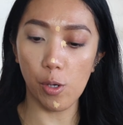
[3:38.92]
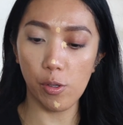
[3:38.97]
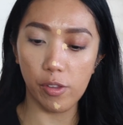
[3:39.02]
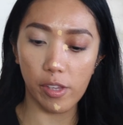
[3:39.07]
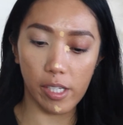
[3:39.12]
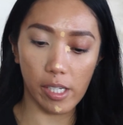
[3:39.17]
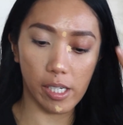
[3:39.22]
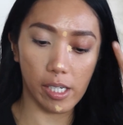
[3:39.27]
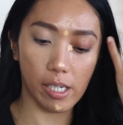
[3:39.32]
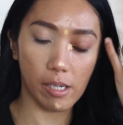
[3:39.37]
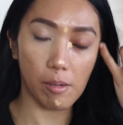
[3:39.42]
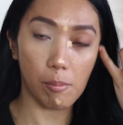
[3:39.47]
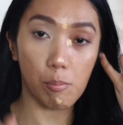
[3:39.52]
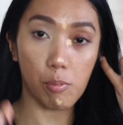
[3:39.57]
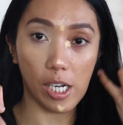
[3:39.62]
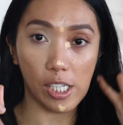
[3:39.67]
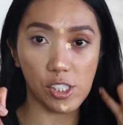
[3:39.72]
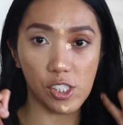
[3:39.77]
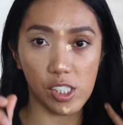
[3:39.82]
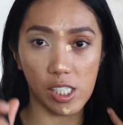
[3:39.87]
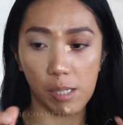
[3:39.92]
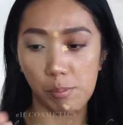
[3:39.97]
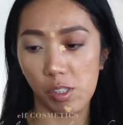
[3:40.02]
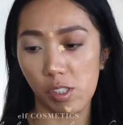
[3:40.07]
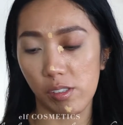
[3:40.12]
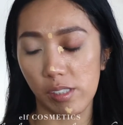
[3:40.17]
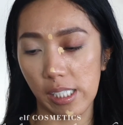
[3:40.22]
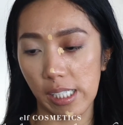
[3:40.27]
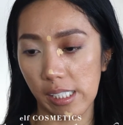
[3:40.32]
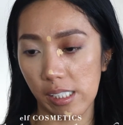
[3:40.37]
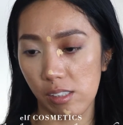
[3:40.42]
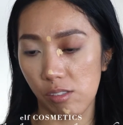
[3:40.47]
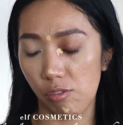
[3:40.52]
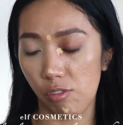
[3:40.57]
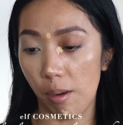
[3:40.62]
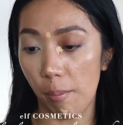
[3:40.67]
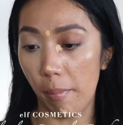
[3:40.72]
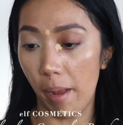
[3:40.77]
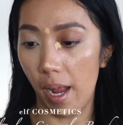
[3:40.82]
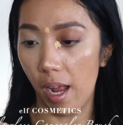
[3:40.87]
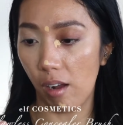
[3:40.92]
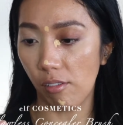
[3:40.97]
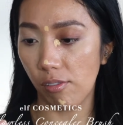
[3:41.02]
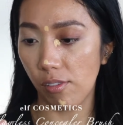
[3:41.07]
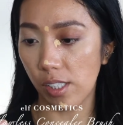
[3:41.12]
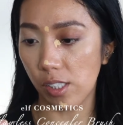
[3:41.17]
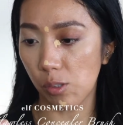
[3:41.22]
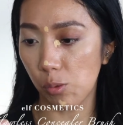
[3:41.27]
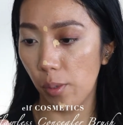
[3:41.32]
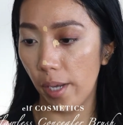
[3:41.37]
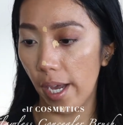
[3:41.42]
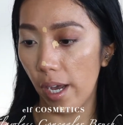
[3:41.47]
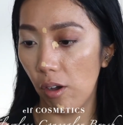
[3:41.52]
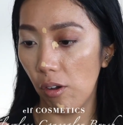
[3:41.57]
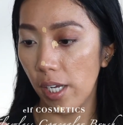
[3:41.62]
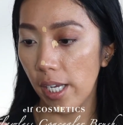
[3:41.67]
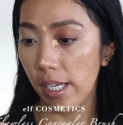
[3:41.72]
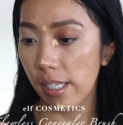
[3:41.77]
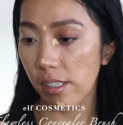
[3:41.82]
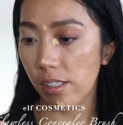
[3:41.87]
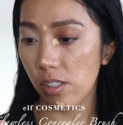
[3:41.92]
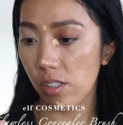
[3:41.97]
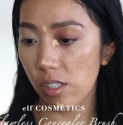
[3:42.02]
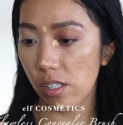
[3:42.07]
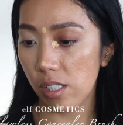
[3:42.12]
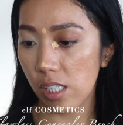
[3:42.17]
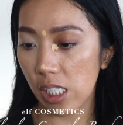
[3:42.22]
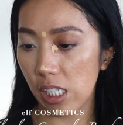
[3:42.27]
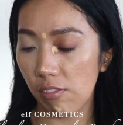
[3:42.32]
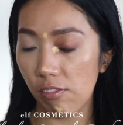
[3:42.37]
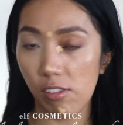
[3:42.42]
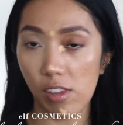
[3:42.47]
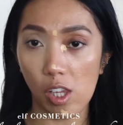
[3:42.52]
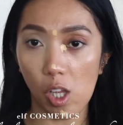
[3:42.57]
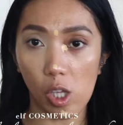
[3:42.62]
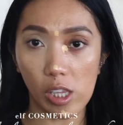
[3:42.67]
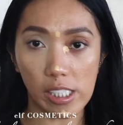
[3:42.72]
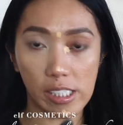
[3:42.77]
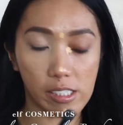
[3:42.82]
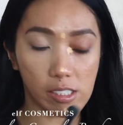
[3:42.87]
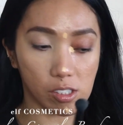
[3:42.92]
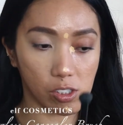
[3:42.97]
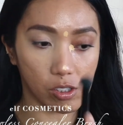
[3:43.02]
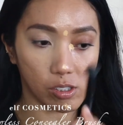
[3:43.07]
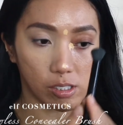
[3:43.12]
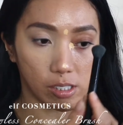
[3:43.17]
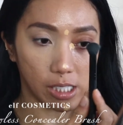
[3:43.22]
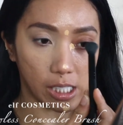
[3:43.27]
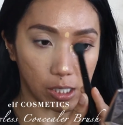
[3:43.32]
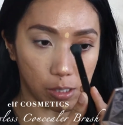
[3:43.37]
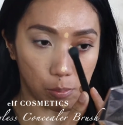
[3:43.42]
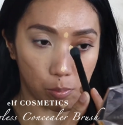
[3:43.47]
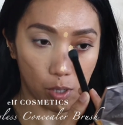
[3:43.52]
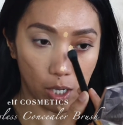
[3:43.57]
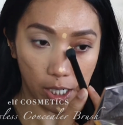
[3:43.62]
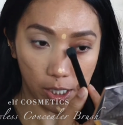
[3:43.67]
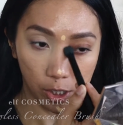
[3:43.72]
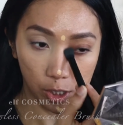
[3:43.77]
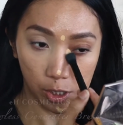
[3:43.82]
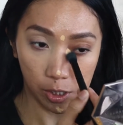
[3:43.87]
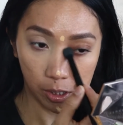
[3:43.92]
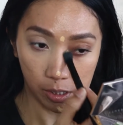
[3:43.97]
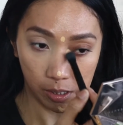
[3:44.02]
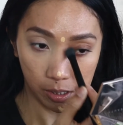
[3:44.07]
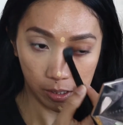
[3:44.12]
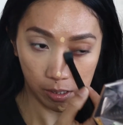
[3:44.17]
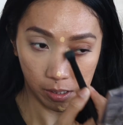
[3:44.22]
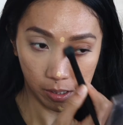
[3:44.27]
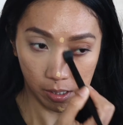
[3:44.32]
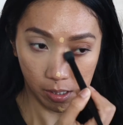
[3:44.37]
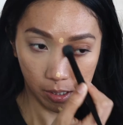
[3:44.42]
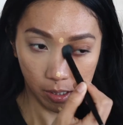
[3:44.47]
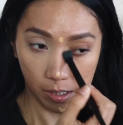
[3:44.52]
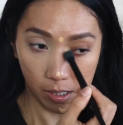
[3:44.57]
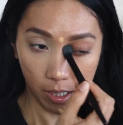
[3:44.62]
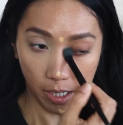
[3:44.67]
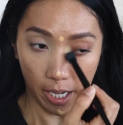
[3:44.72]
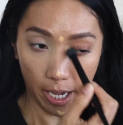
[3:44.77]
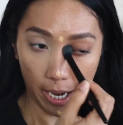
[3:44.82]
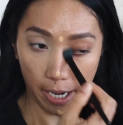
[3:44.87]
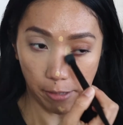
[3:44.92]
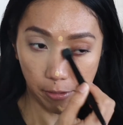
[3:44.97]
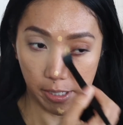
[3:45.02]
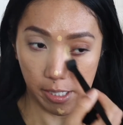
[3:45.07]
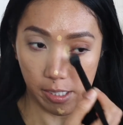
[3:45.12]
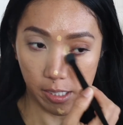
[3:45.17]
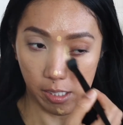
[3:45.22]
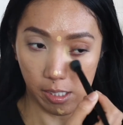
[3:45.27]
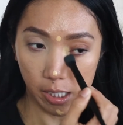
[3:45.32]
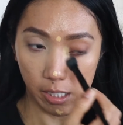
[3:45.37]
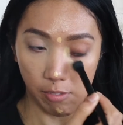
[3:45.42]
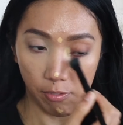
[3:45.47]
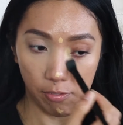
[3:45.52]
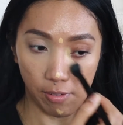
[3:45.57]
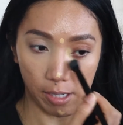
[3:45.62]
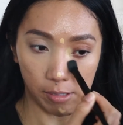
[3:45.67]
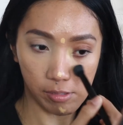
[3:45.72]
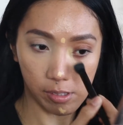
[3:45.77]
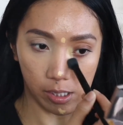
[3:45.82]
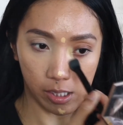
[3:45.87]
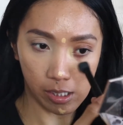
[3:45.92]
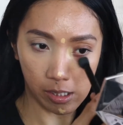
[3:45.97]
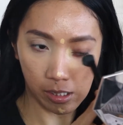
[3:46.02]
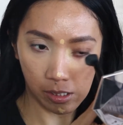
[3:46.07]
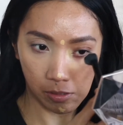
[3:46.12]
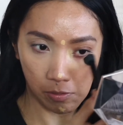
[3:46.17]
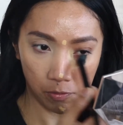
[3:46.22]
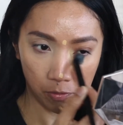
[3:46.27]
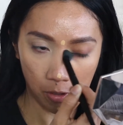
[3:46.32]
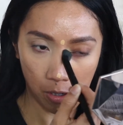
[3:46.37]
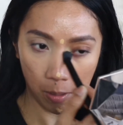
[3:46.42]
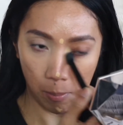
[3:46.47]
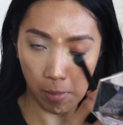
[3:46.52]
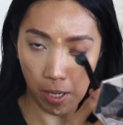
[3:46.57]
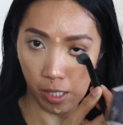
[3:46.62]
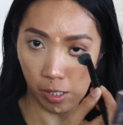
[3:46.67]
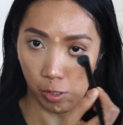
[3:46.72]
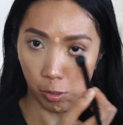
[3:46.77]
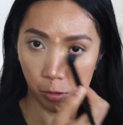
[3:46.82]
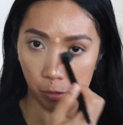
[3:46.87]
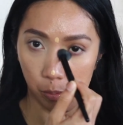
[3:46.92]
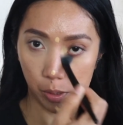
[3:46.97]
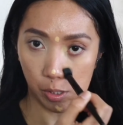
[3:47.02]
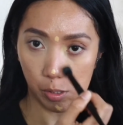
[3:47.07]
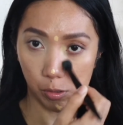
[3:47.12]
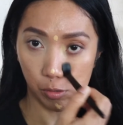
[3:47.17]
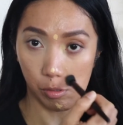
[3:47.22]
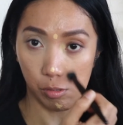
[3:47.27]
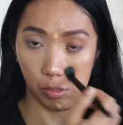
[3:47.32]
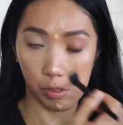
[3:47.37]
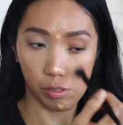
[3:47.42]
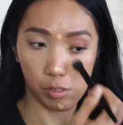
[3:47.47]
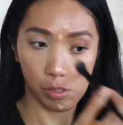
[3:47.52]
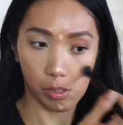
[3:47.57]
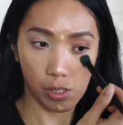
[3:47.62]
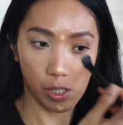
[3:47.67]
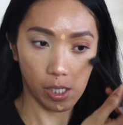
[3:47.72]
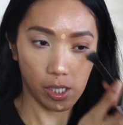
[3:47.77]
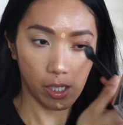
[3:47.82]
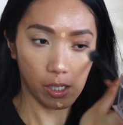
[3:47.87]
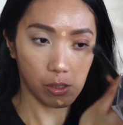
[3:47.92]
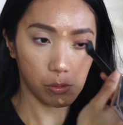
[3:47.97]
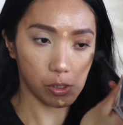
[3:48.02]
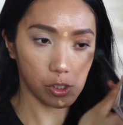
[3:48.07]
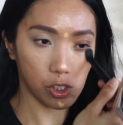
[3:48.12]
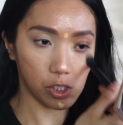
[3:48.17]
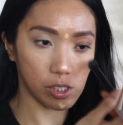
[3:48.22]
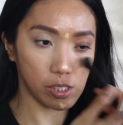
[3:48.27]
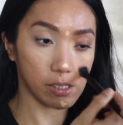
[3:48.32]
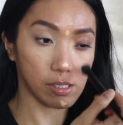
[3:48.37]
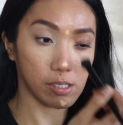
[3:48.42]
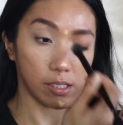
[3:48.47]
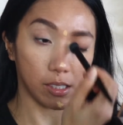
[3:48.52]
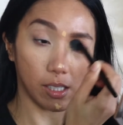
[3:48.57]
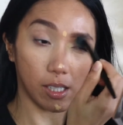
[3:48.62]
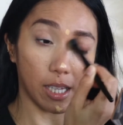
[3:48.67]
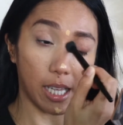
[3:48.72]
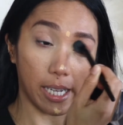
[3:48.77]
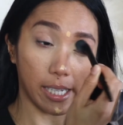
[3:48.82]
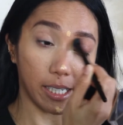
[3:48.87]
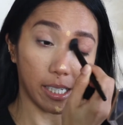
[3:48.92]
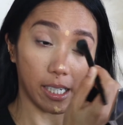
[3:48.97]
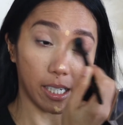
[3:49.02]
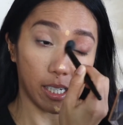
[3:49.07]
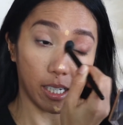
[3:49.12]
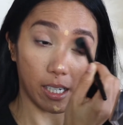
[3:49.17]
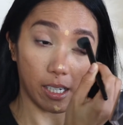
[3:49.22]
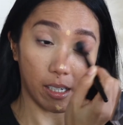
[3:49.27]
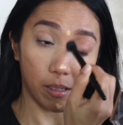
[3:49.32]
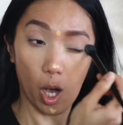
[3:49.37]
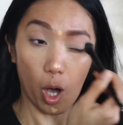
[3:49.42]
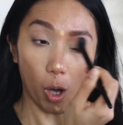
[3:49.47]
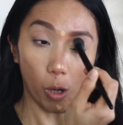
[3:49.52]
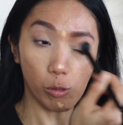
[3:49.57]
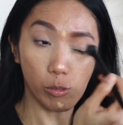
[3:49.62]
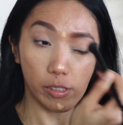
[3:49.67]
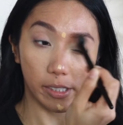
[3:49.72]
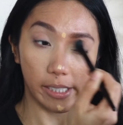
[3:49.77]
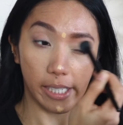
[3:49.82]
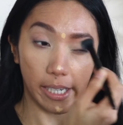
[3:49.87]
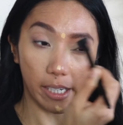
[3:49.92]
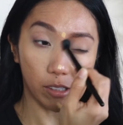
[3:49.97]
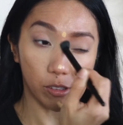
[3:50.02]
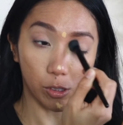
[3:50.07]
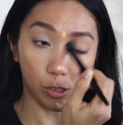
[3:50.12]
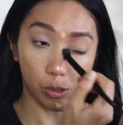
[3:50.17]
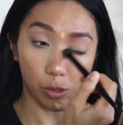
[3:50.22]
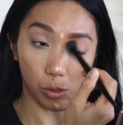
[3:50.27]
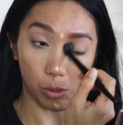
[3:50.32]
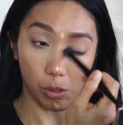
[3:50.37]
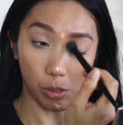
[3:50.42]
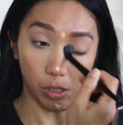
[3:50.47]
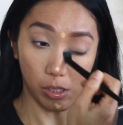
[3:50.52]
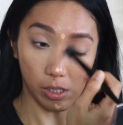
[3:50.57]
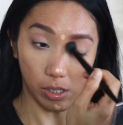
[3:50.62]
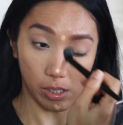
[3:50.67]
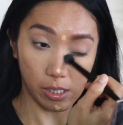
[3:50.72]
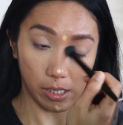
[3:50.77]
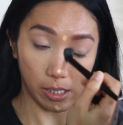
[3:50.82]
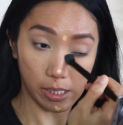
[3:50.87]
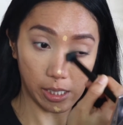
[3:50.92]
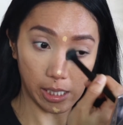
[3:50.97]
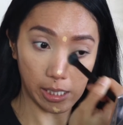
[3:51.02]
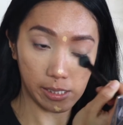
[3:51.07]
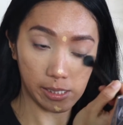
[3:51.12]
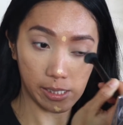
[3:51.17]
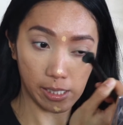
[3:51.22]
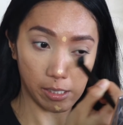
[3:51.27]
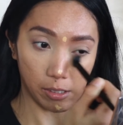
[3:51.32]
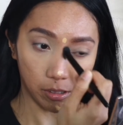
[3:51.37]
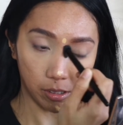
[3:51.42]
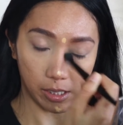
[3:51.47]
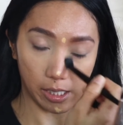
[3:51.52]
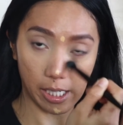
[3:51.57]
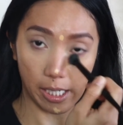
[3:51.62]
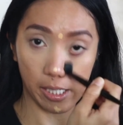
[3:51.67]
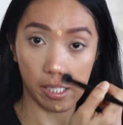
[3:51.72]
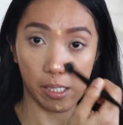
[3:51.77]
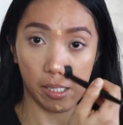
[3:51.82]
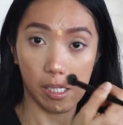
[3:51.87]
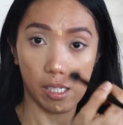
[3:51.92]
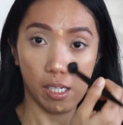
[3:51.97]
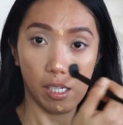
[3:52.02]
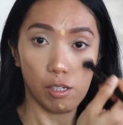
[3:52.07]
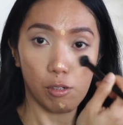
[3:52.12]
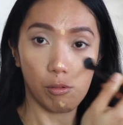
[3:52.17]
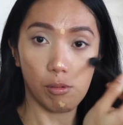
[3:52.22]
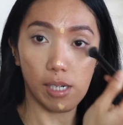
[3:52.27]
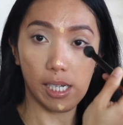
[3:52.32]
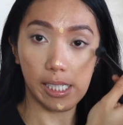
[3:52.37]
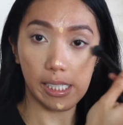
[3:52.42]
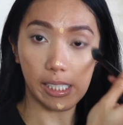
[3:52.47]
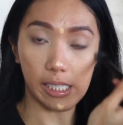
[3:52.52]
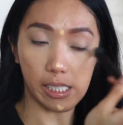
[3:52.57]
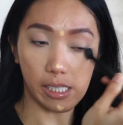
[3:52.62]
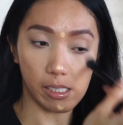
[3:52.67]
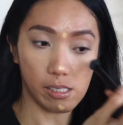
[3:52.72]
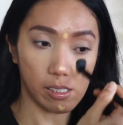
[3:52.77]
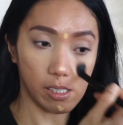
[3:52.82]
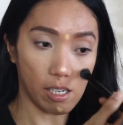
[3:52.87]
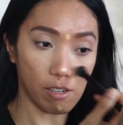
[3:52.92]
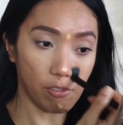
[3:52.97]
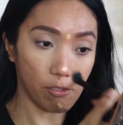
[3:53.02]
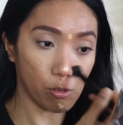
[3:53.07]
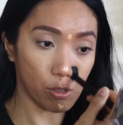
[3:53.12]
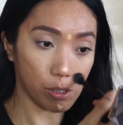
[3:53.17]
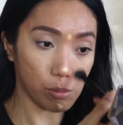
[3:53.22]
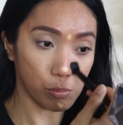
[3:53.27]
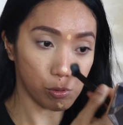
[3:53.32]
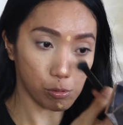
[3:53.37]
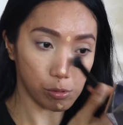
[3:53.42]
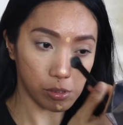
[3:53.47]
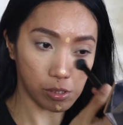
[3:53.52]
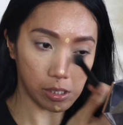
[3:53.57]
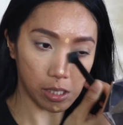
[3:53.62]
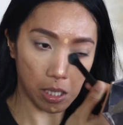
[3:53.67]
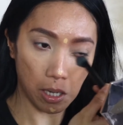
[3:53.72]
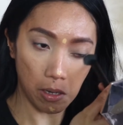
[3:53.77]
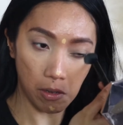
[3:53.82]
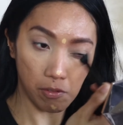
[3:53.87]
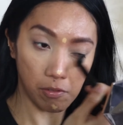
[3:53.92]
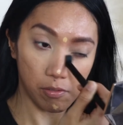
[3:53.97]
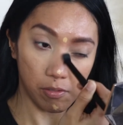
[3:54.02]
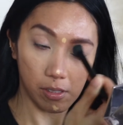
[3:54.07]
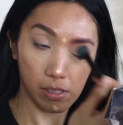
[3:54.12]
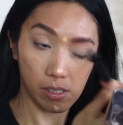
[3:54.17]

the brush that I'm using is from e.l.f. as well. This is the Flawless Concealer Brush. I recently found this from Uncle Bill's, which is like a wholesale store that sells like really affordable stuff.